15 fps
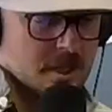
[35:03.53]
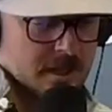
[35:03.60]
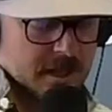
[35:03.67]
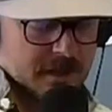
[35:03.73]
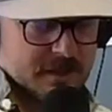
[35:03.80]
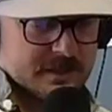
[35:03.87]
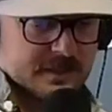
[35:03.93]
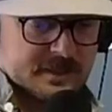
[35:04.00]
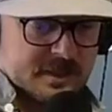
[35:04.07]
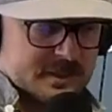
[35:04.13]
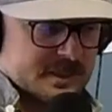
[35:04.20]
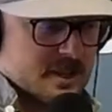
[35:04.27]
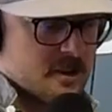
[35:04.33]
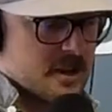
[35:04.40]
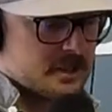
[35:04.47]
Yeah, this is a
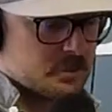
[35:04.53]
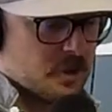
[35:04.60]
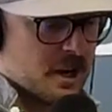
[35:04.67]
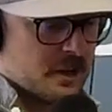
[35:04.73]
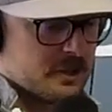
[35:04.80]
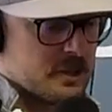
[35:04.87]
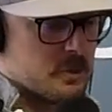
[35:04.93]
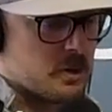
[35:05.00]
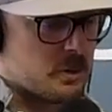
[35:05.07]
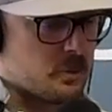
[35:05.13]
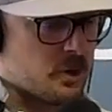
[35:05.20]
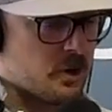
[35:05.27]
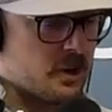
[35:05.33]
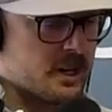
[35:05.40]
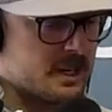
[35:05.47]
series where you were
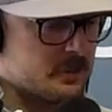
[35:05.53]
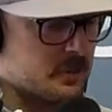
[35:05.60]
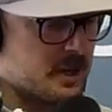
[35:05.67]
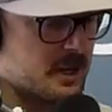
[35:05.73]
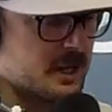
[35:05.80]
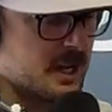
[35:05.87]
worried when